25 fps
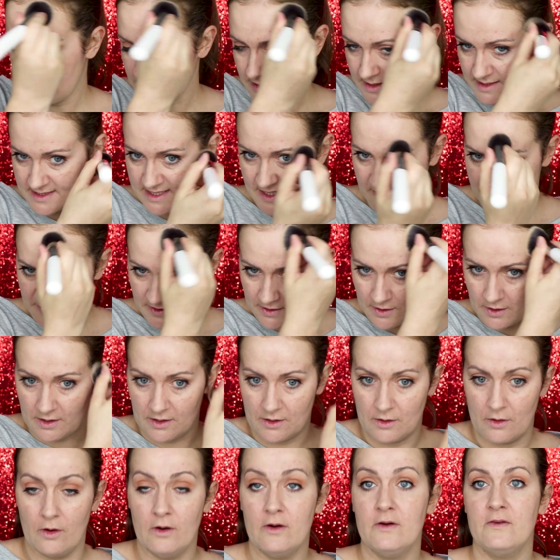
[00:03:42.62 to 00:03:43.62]
That's definitely not
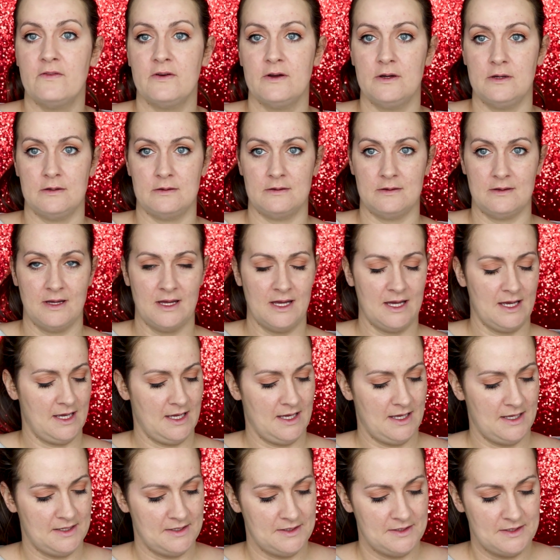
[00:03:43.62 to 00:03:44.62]
enough.
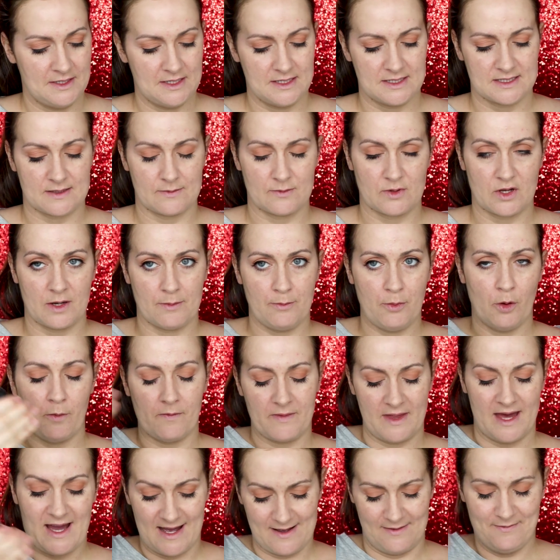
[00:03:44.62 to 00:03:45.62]
So I'm going to
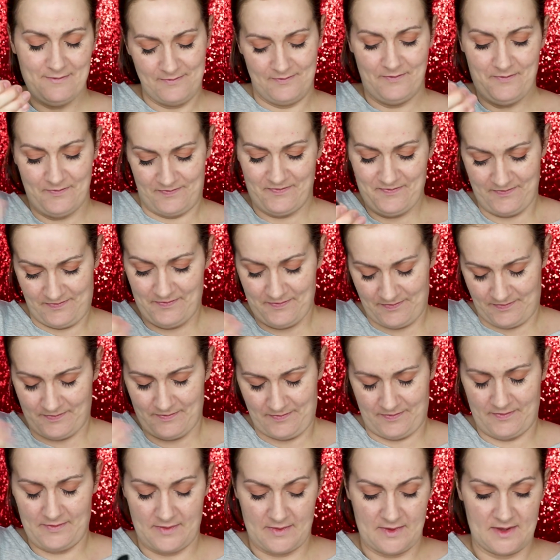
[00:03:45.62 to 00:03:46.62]
pump that
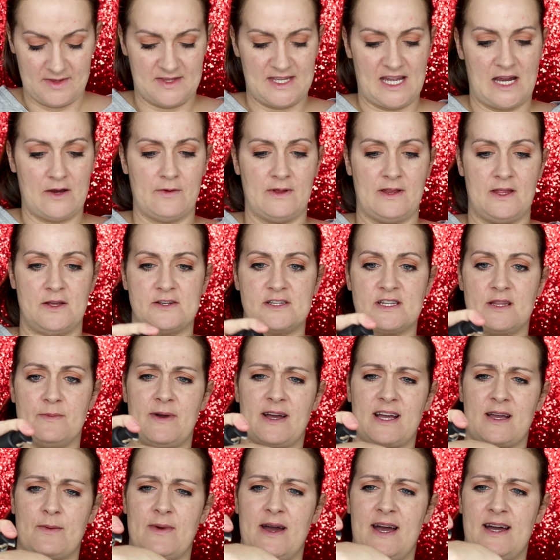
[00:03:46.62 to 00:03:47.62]
directly into the
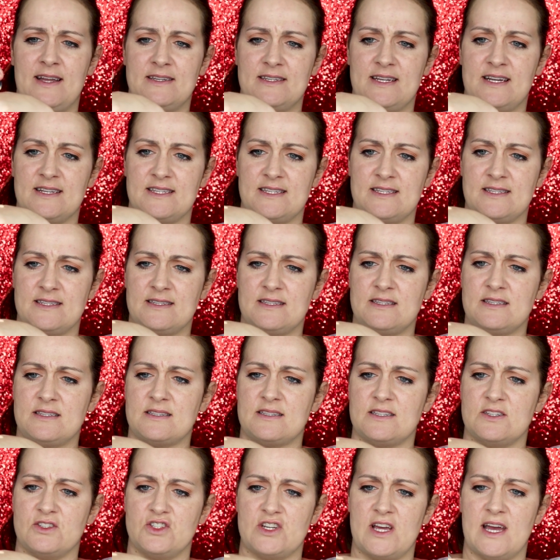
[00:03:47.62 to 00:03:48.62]
back of my hand as it
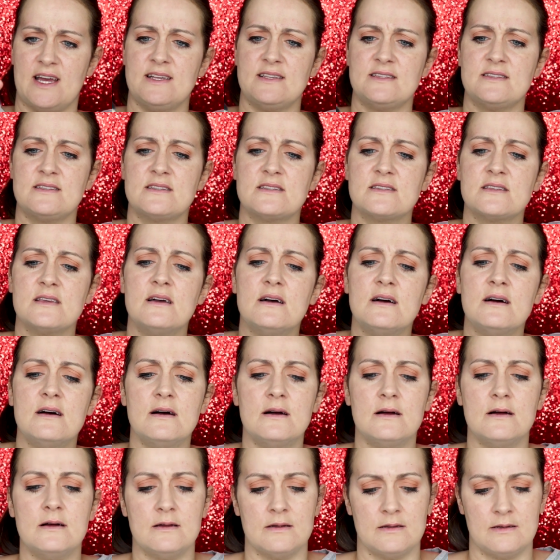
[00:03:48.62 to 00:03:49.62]
suggests,
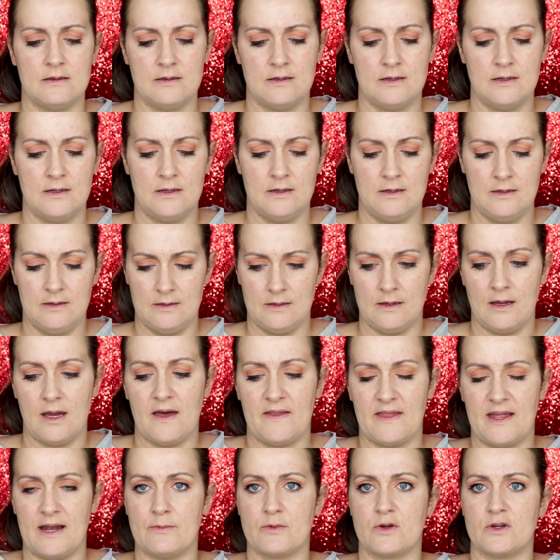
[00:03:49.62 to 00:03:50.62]
and
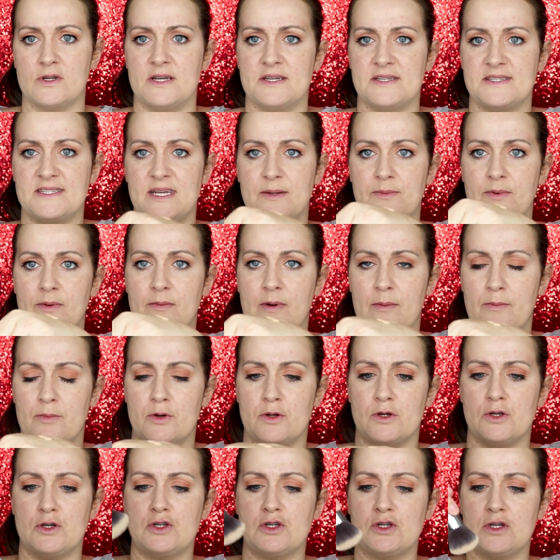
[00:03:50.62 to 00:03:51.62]
then I'm going to dip my
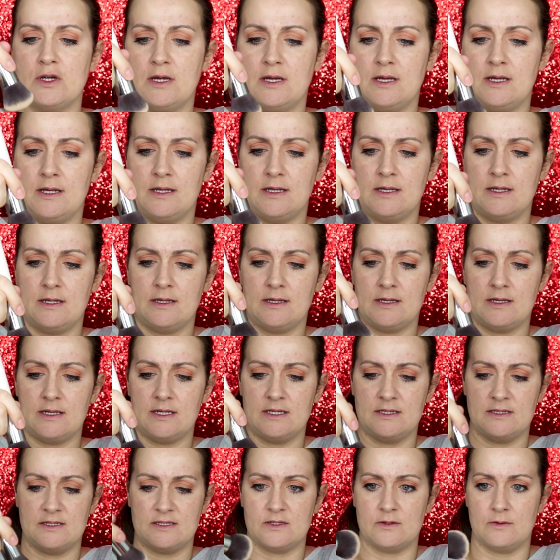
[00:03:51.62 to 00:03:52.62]
brush
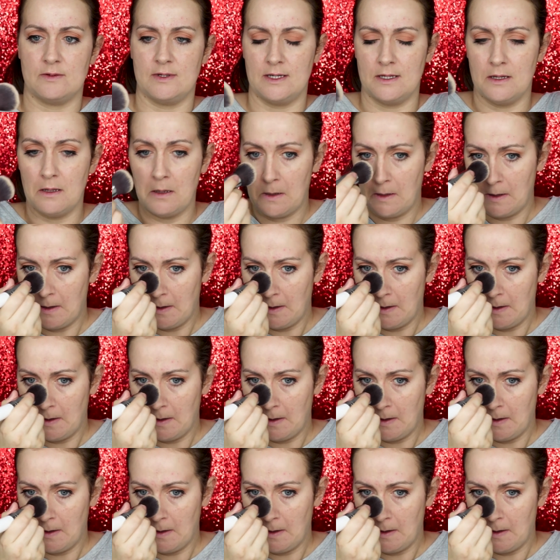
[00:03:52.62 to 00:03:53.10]
into it.